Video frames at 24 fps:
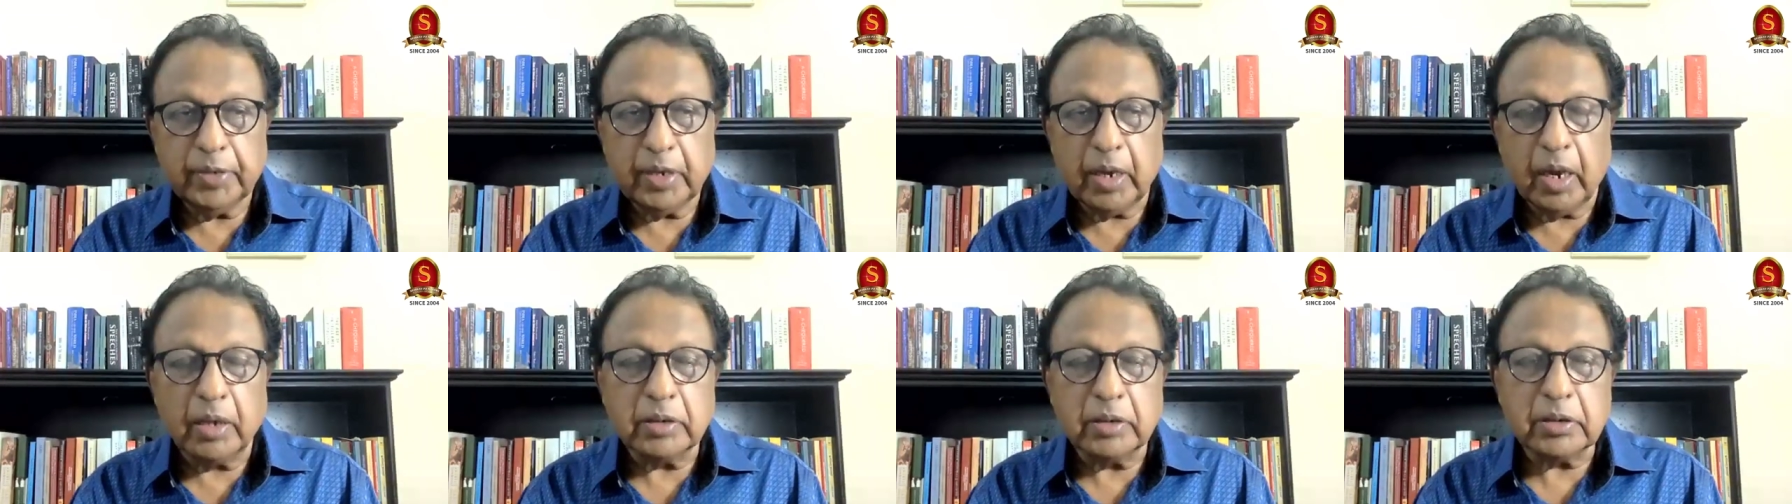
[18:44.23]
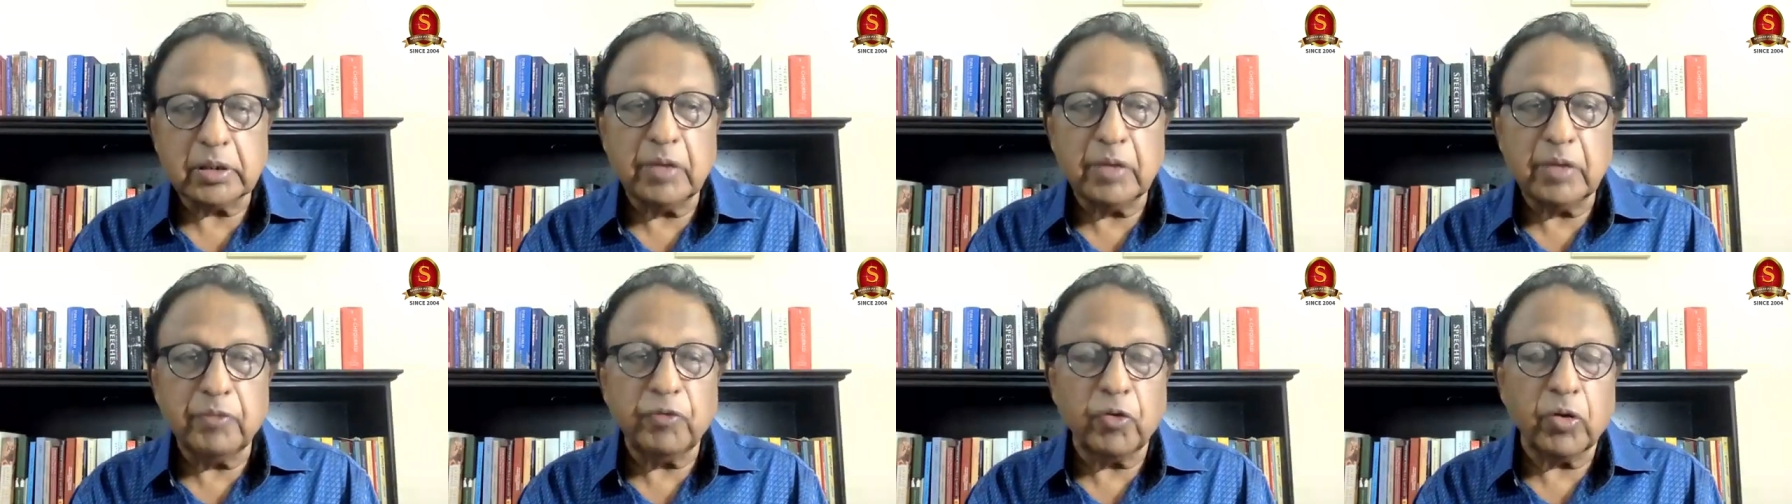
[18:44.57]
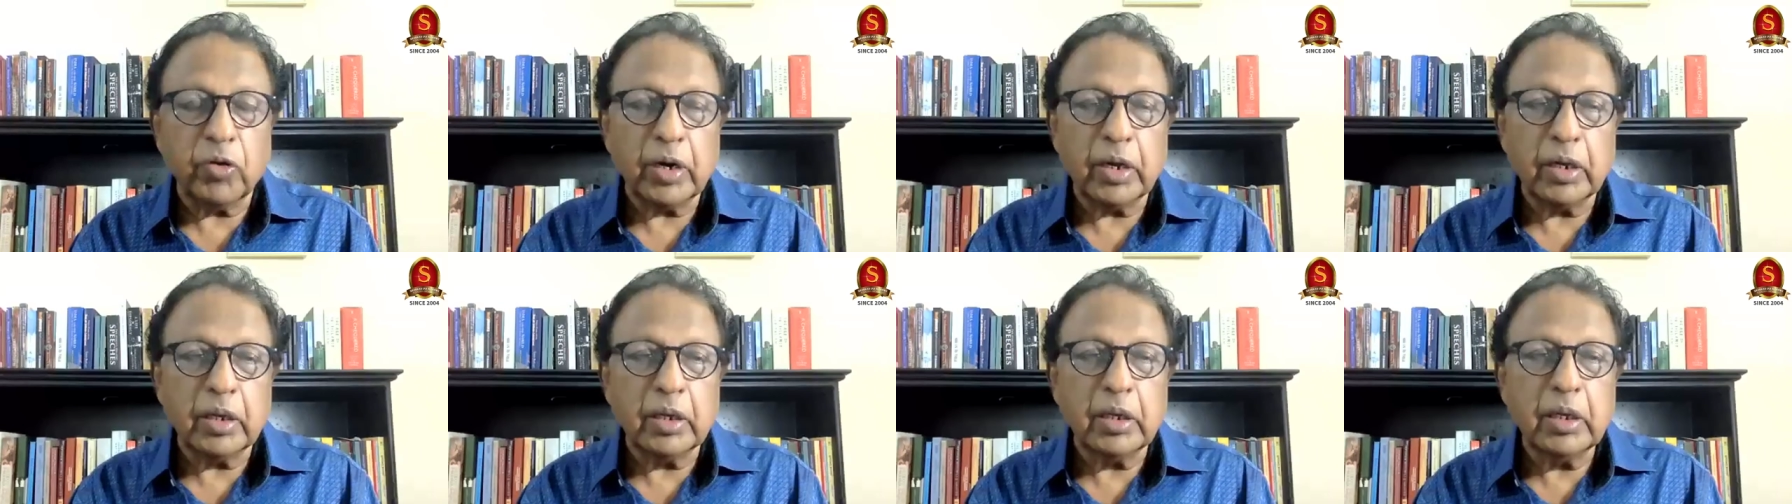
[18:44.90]
asking
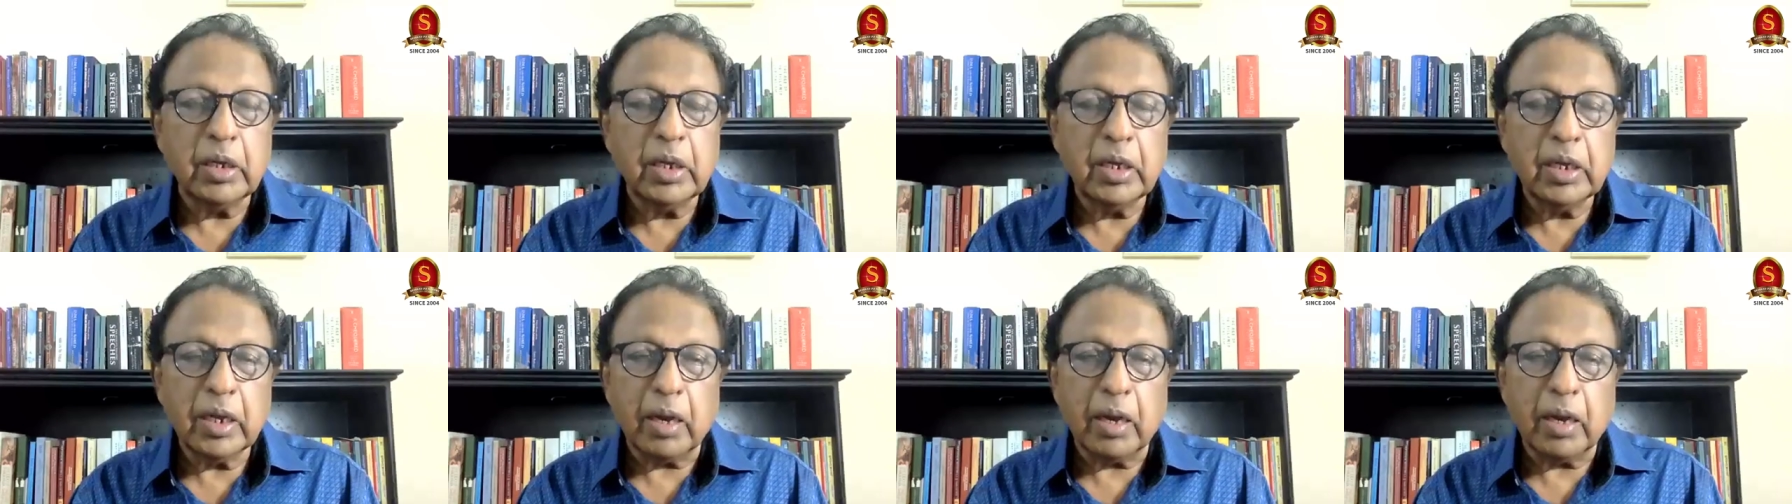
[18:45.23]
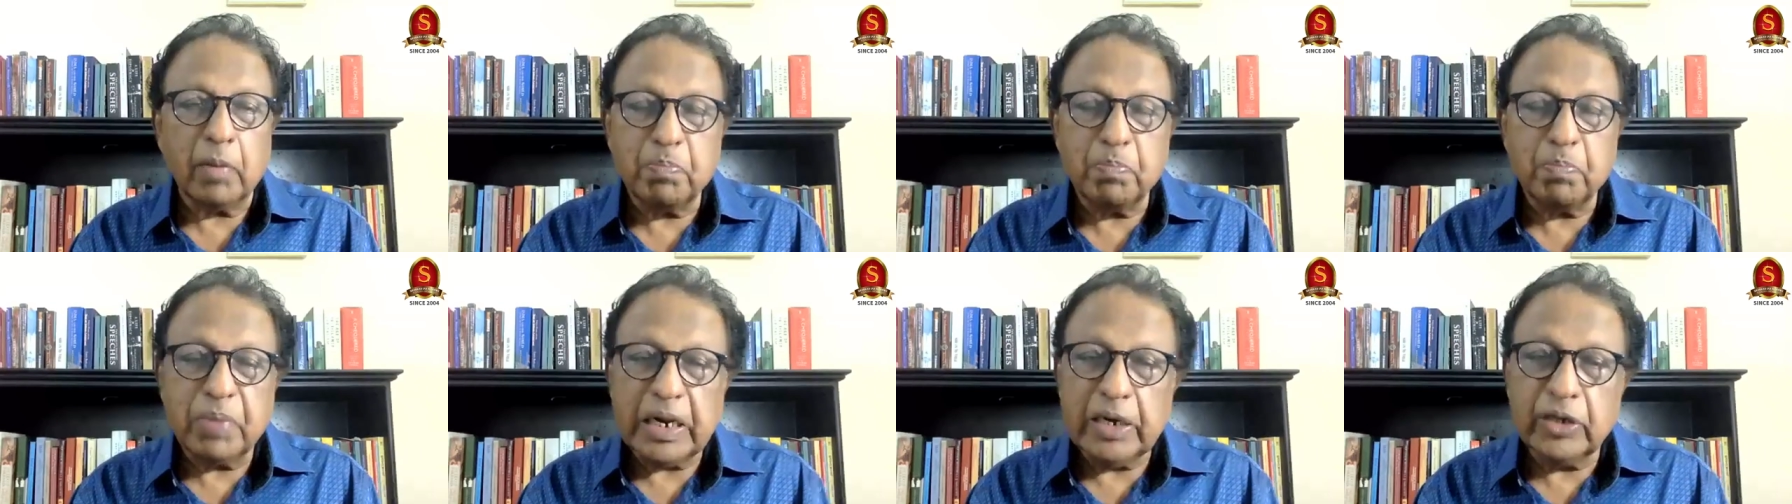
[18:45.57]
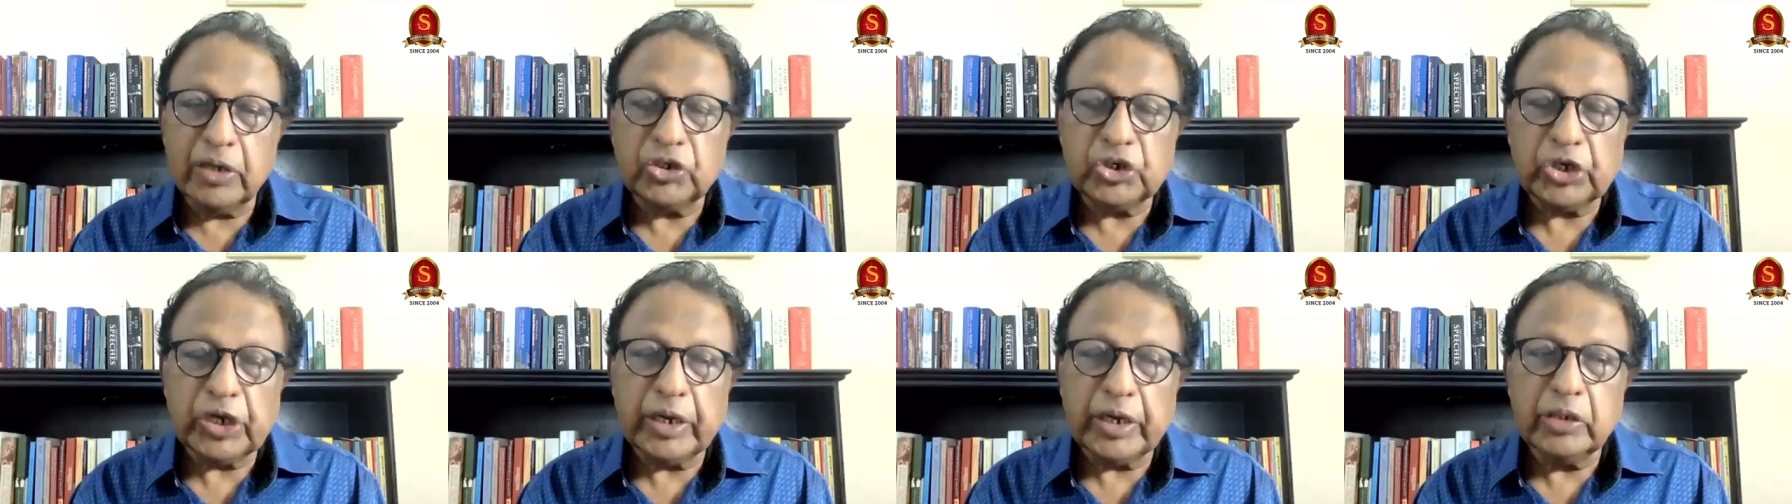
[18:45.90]
for a
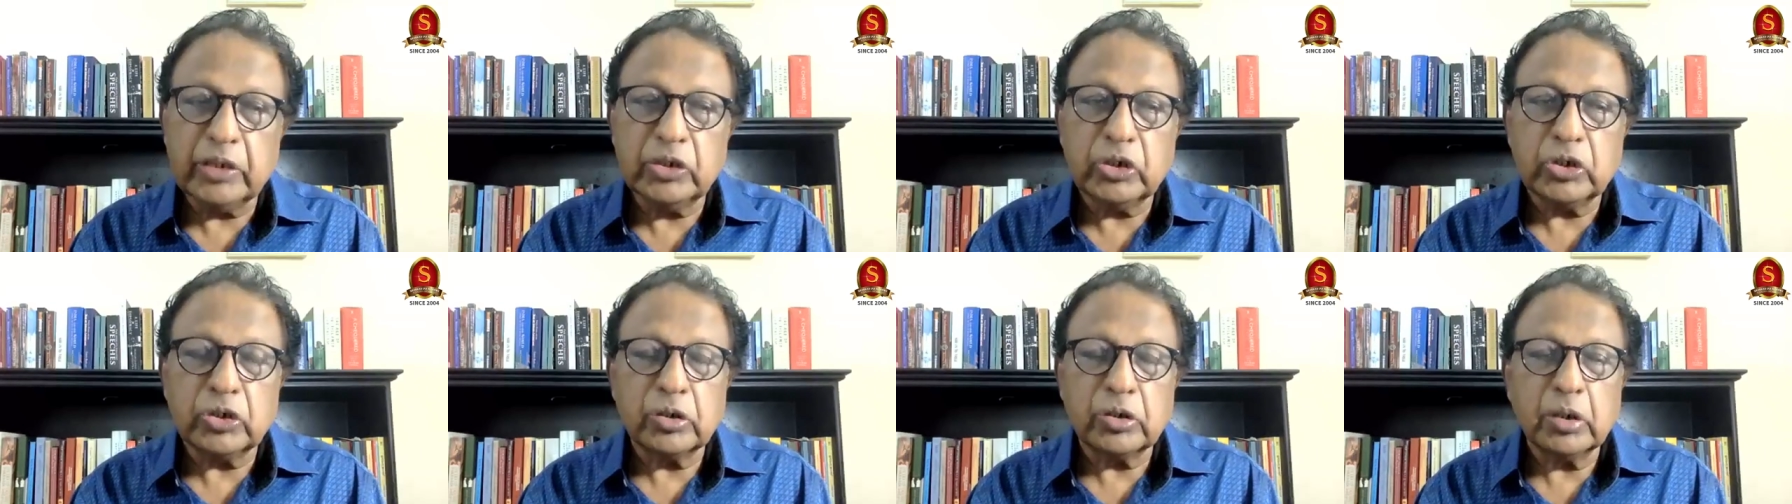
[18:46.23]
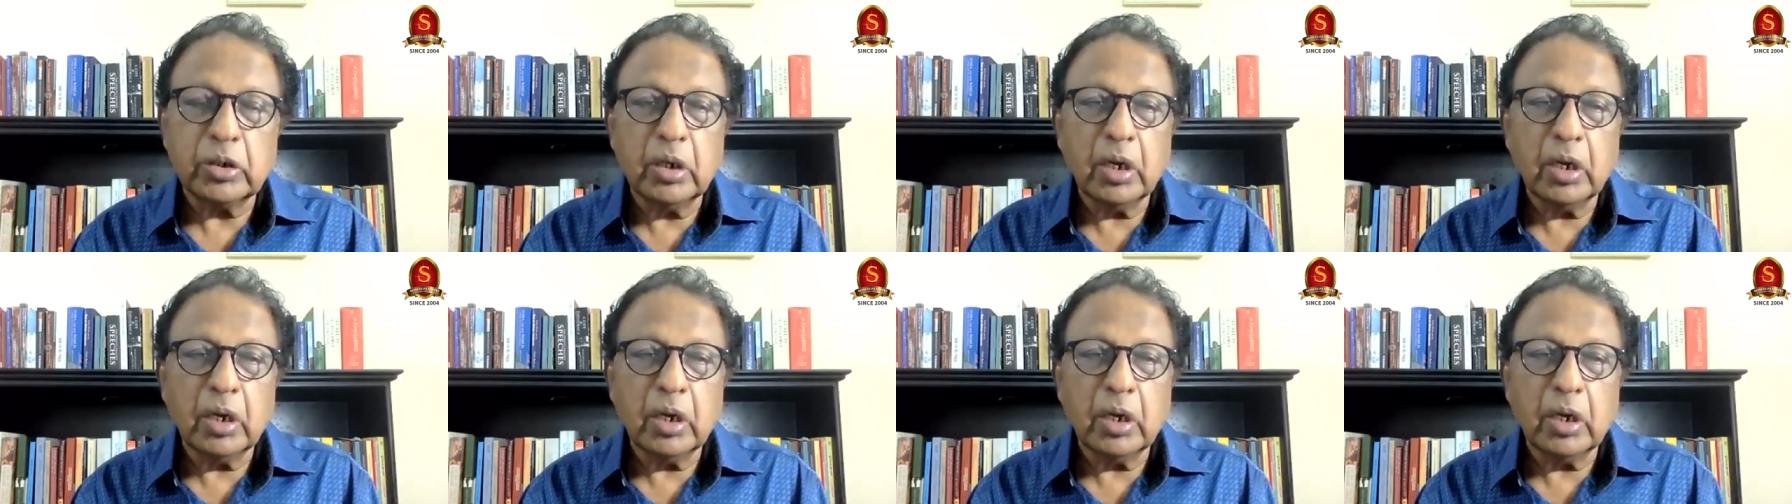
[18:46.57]
complete change